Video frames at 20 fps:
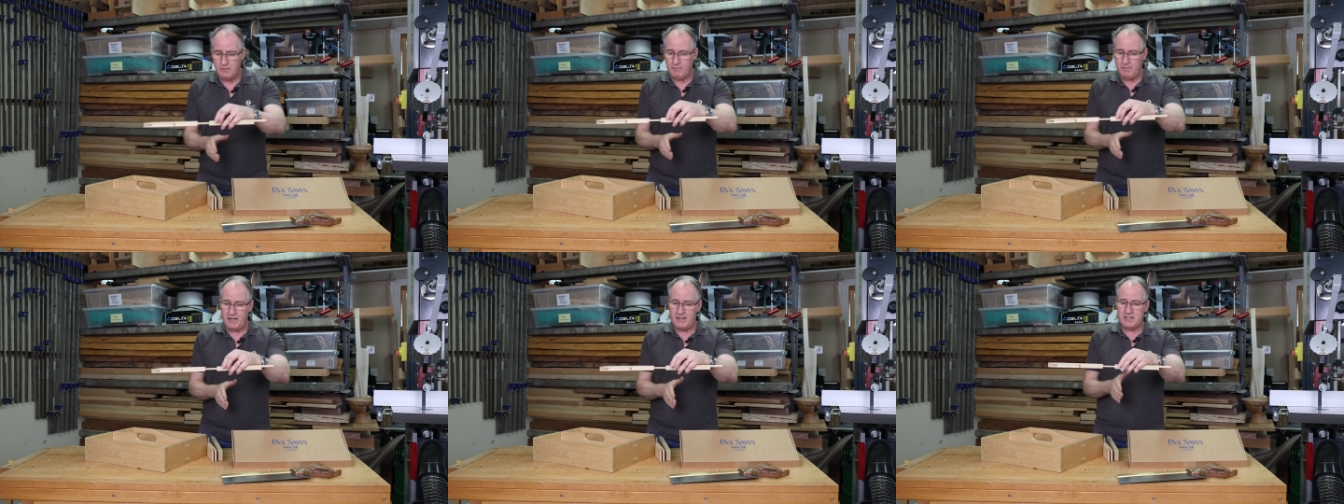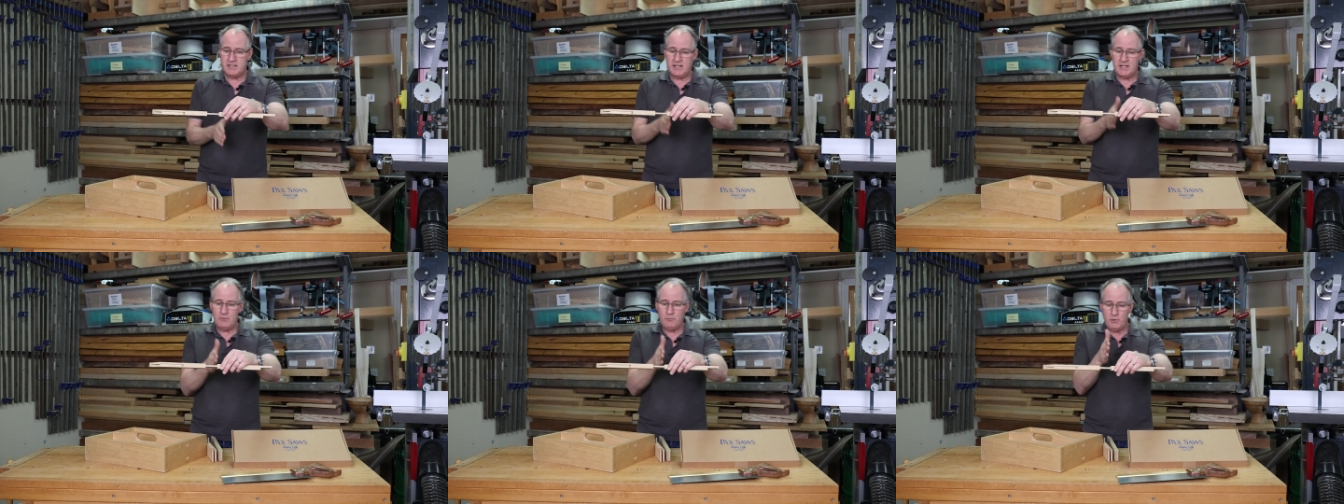
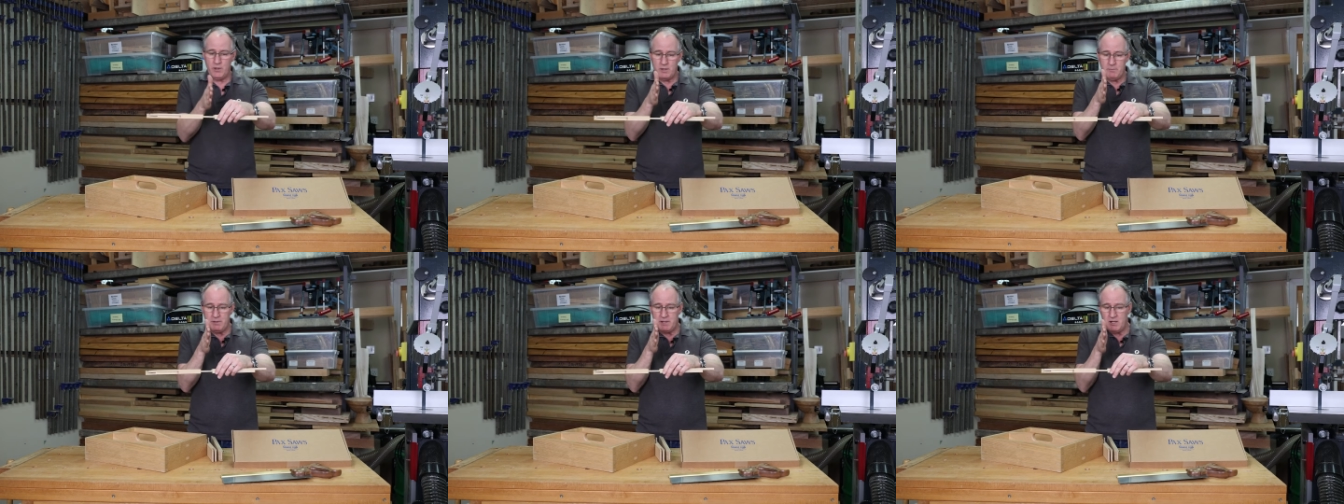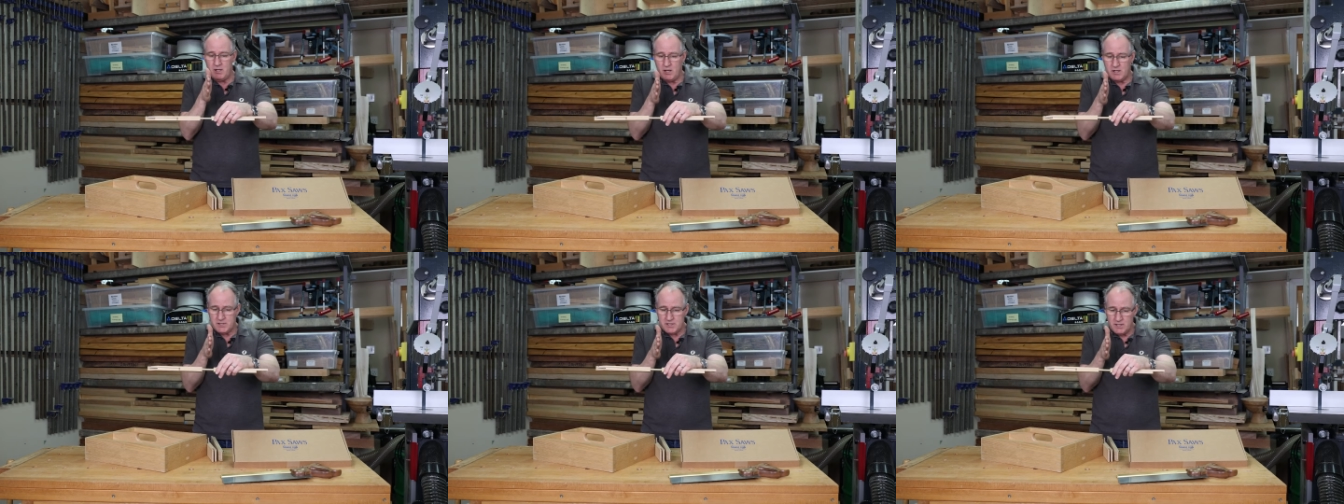basically we'd be
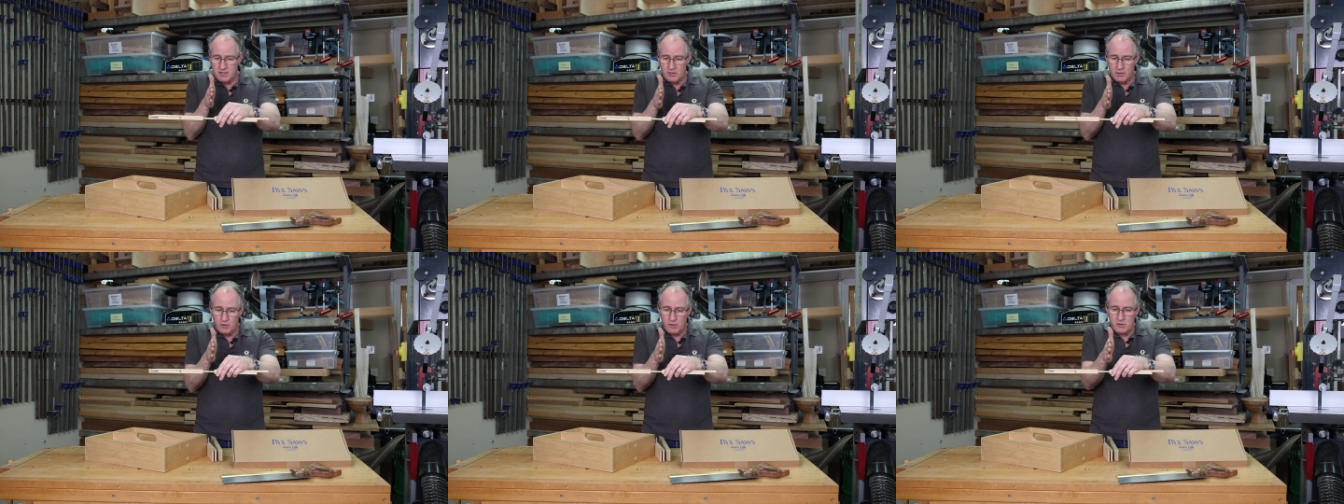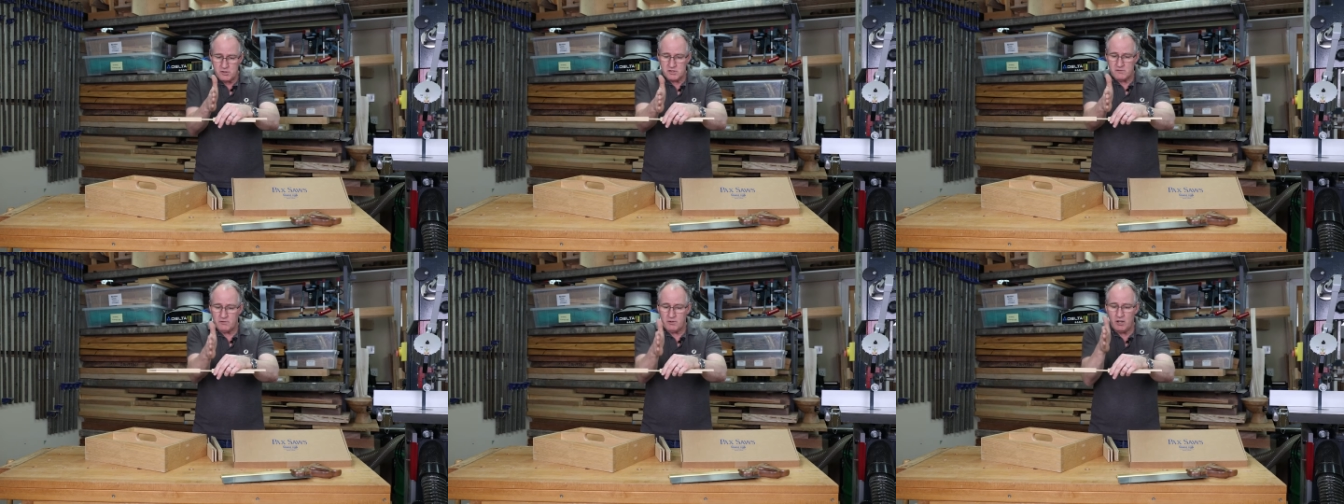cutting
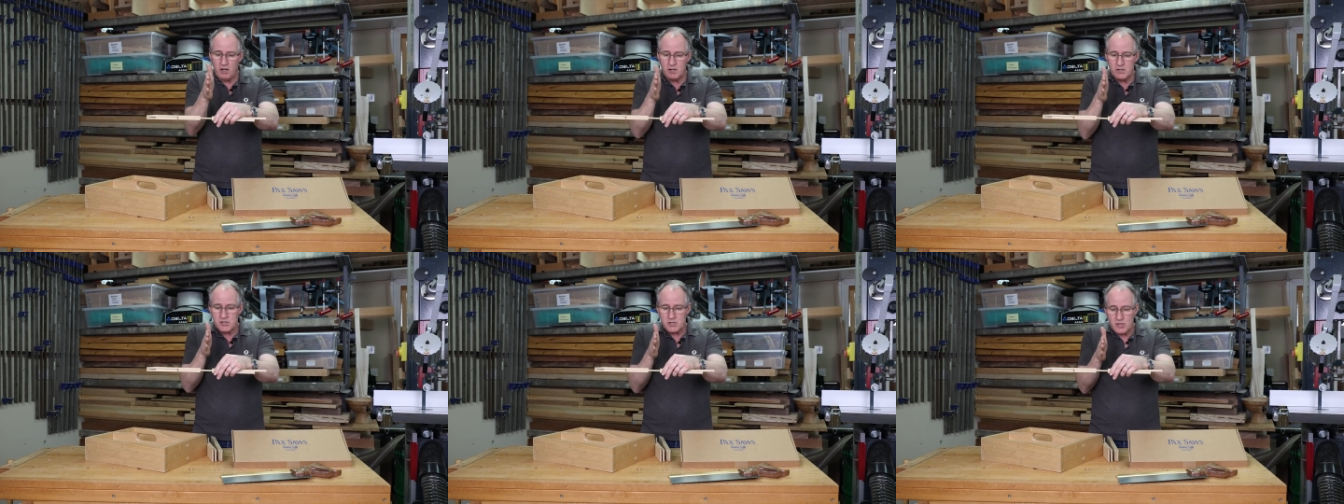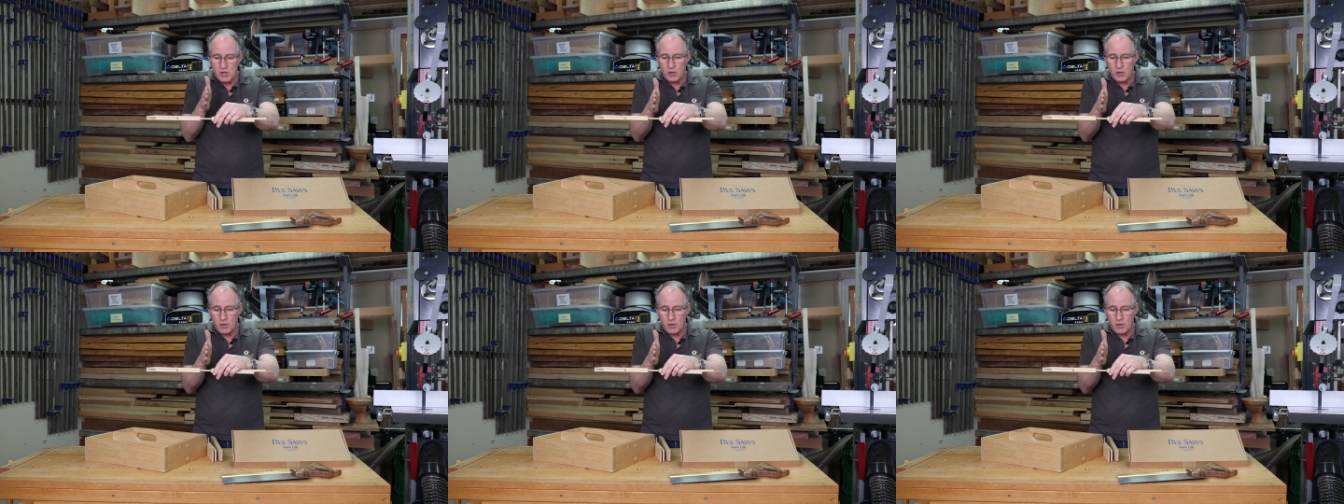lots of cuts